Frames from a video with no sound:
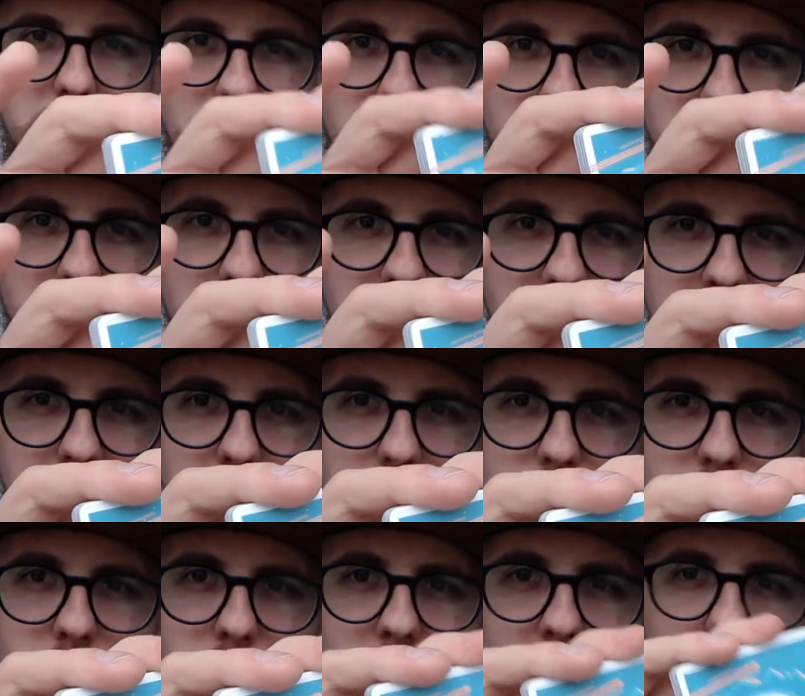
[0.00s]
5th
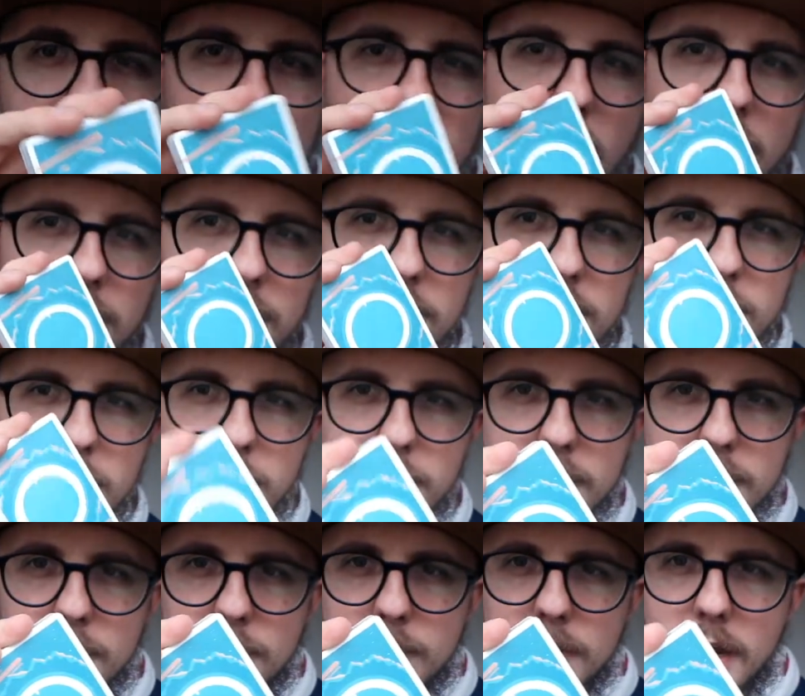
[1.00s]
edition. I think the
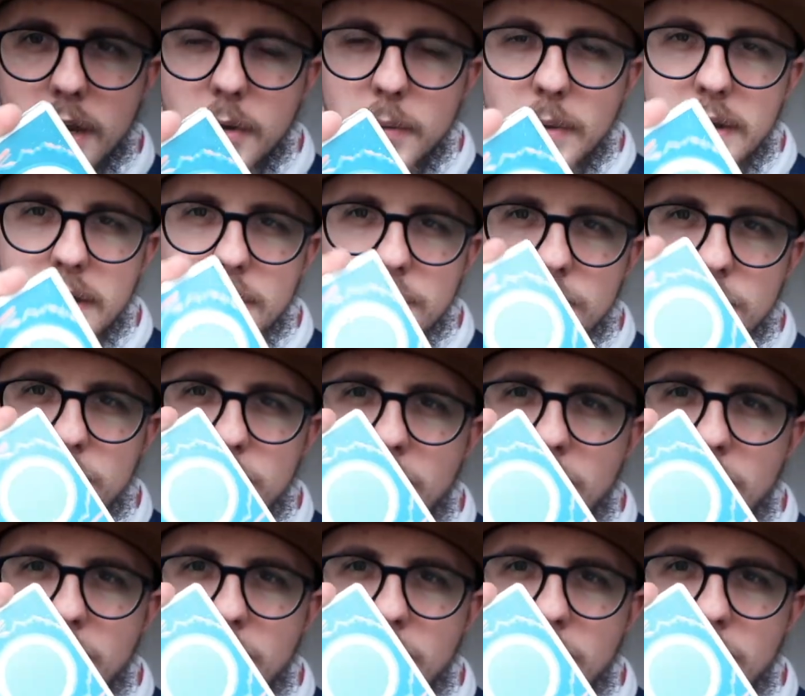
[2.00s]
blue colorway looks